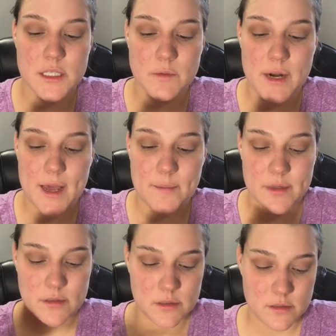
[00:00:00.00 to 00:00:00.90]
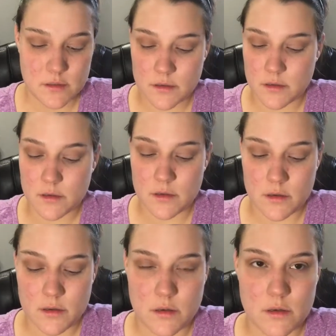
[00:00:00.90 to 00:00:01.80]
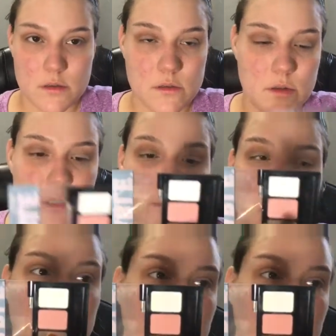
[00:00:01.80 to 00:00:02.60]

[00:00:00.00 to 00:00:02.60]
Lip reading: see what happens. So this pink